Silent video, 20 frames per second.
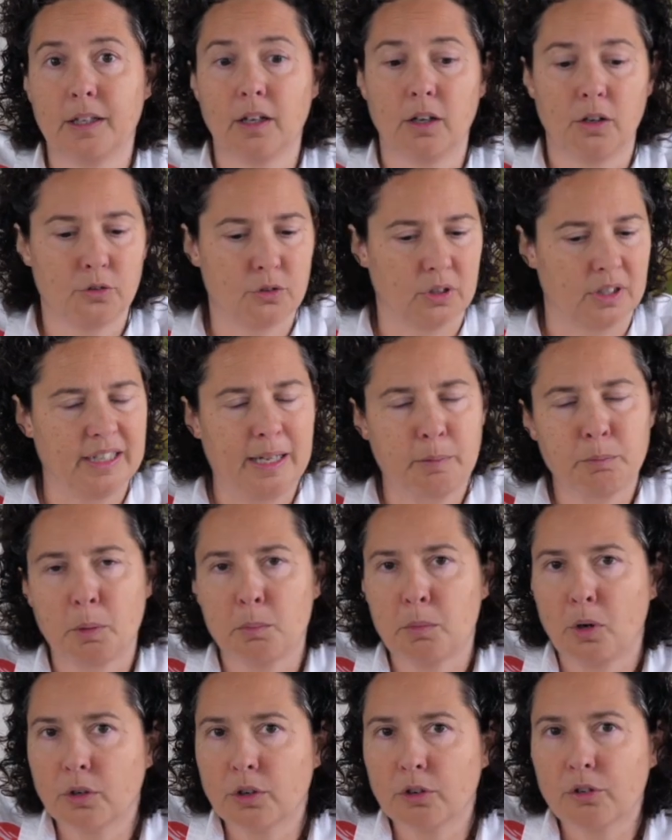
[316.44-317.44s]
So the Net
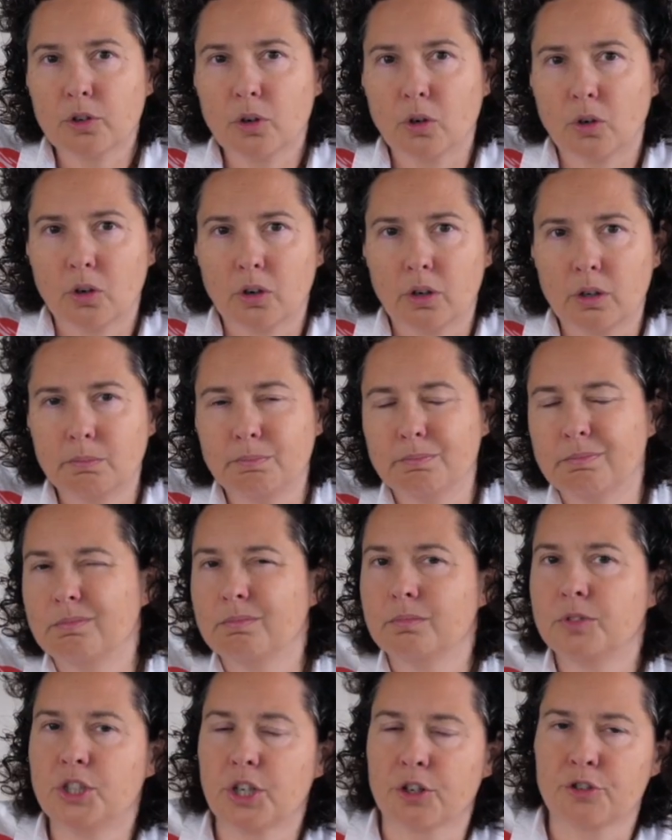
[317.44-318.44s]
Promoter Score,
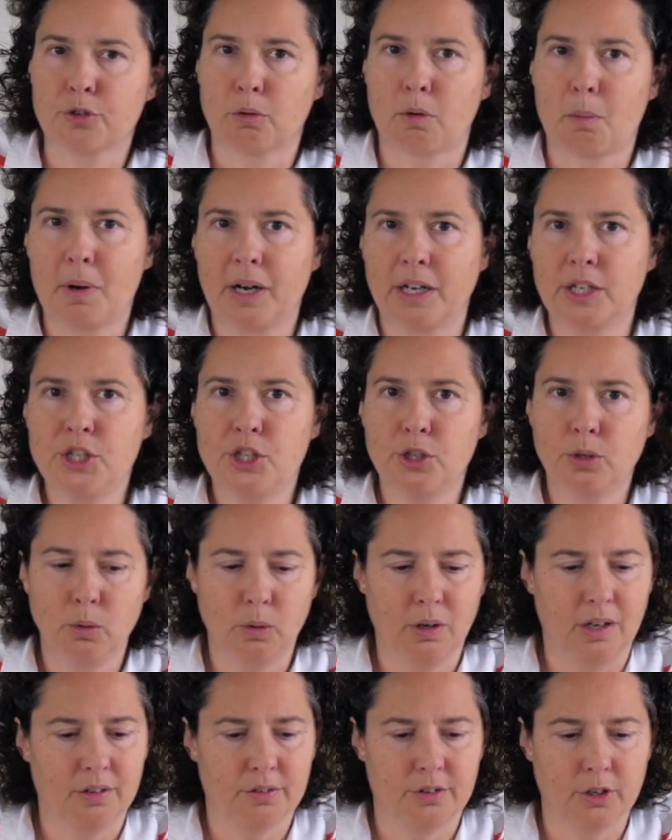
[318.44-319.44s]
just to remind you,
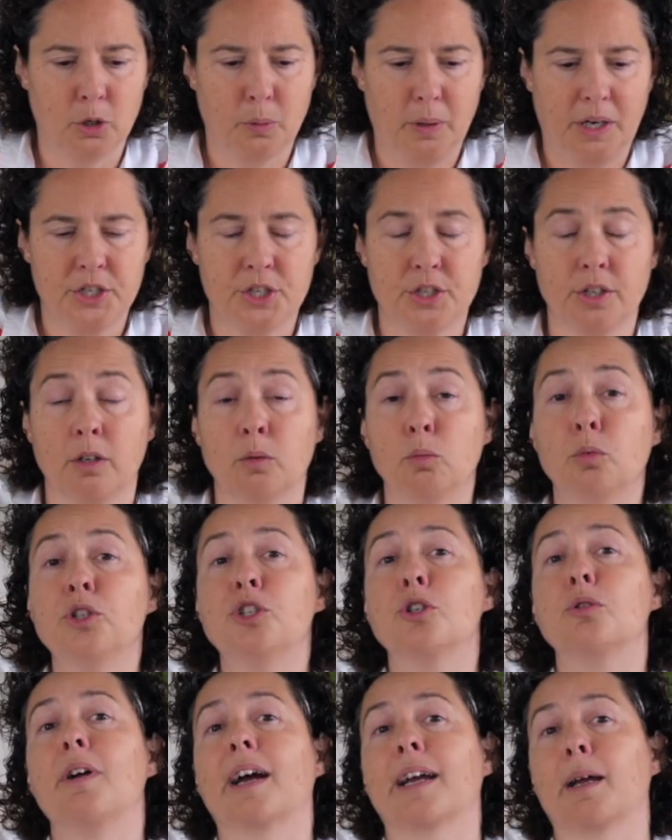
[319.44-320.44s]
is the question, would
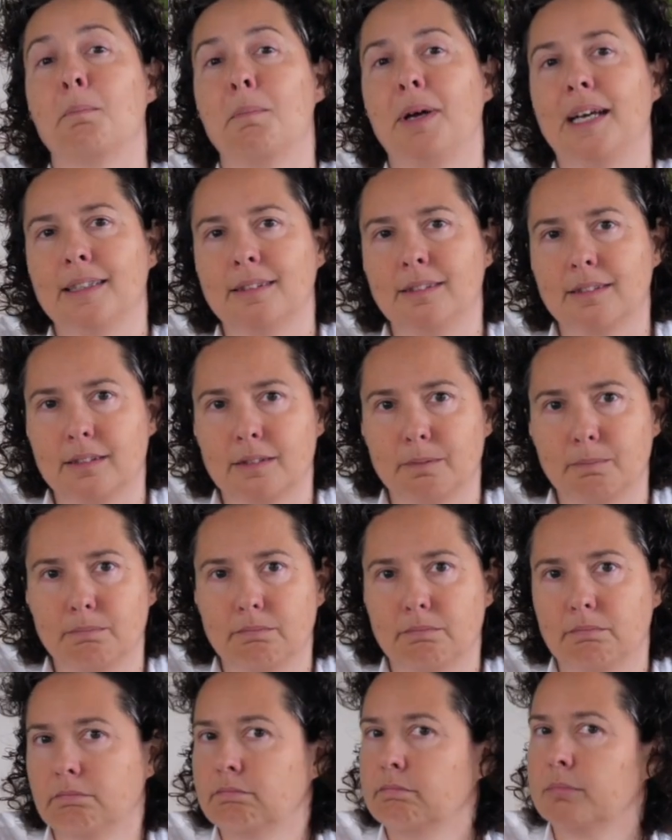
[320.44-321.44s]
you recommend
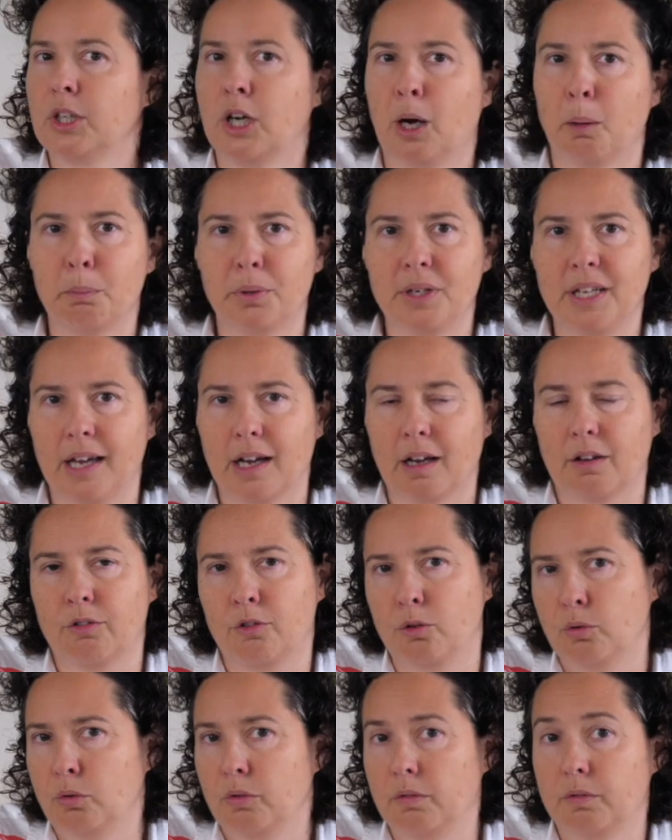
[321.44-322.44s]
company X
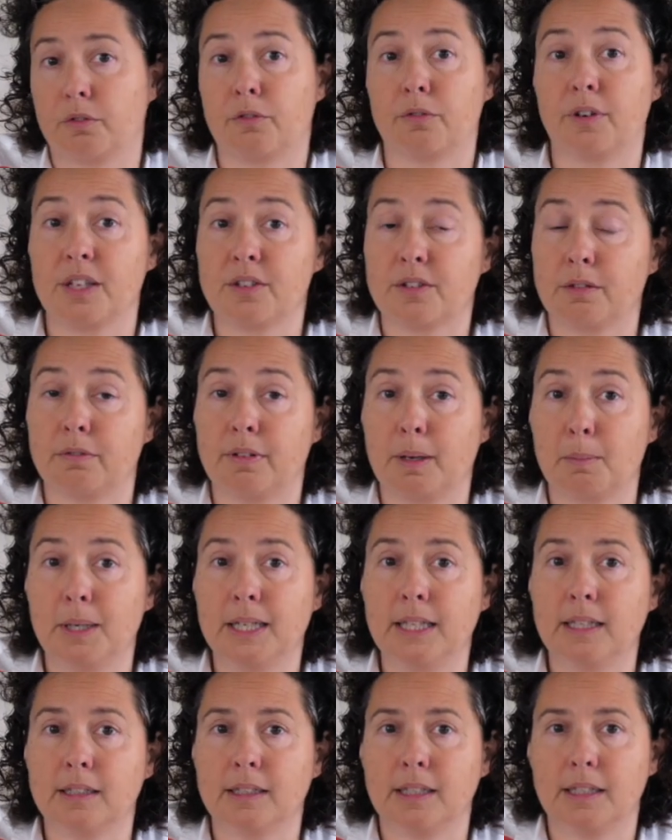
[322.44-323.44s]
to friends and
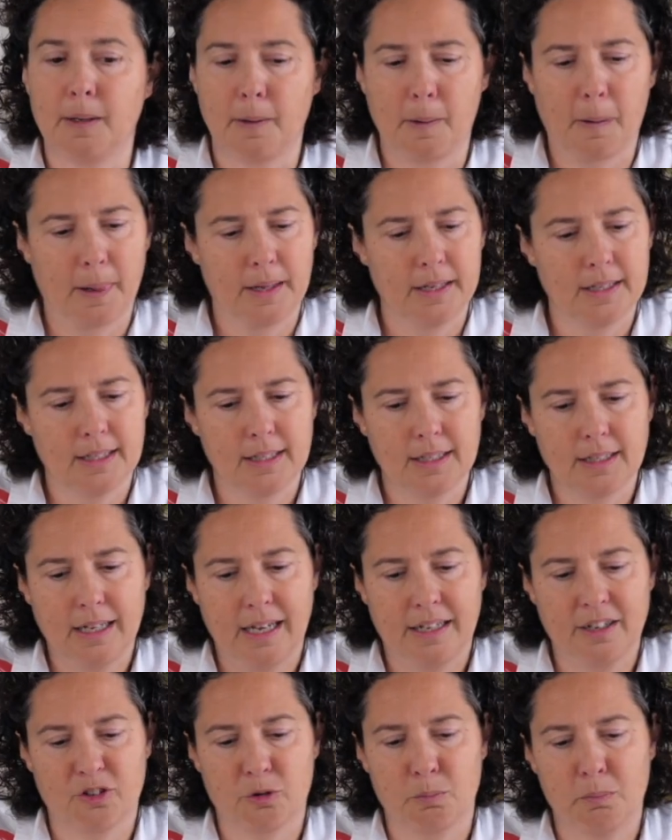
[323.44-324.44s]
family?
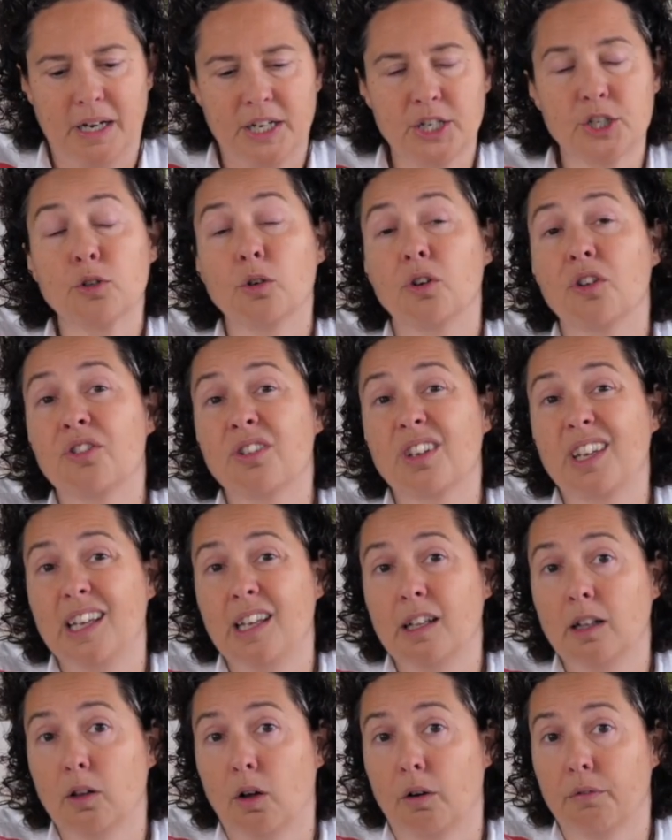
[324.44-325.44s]
And it's measured on a
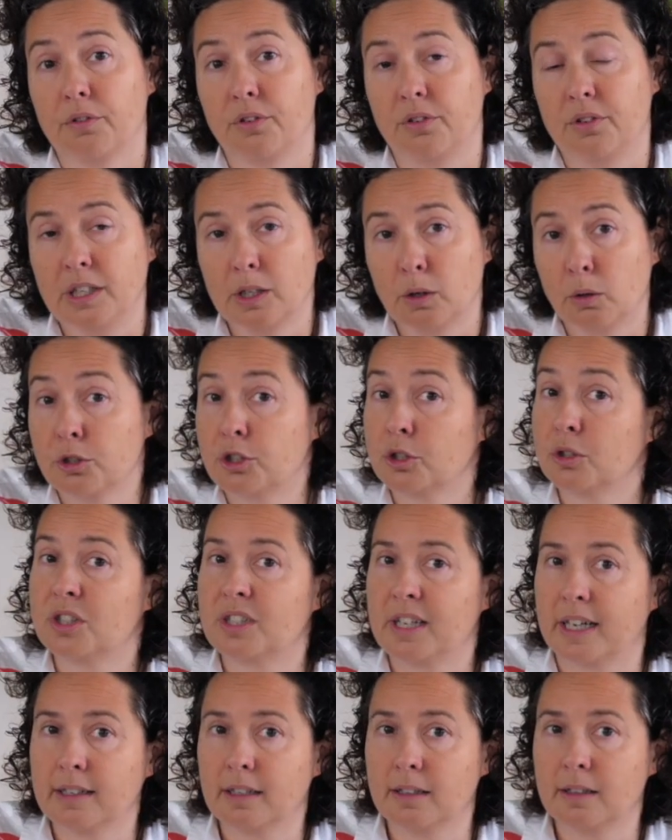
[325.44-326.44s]
scale of 0 to
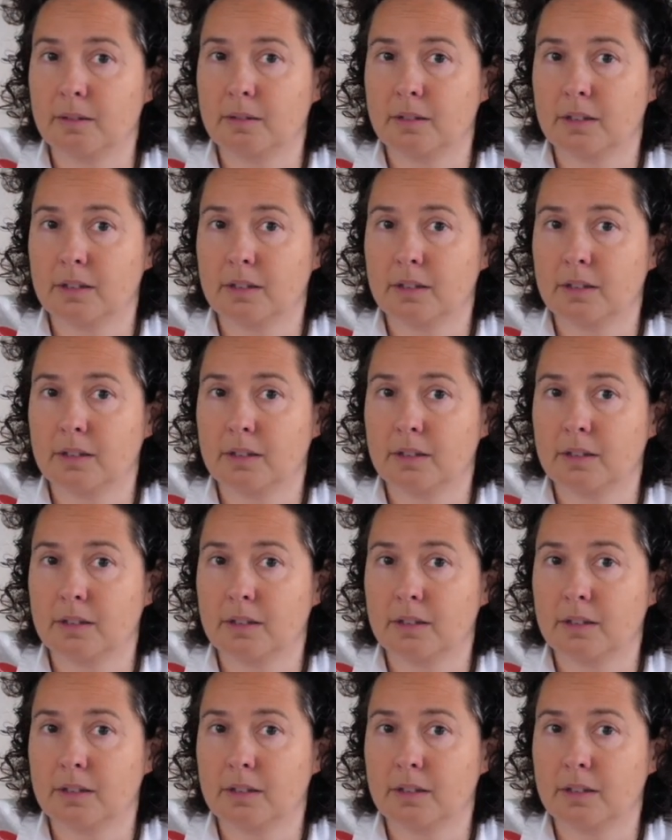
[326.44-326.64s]
10.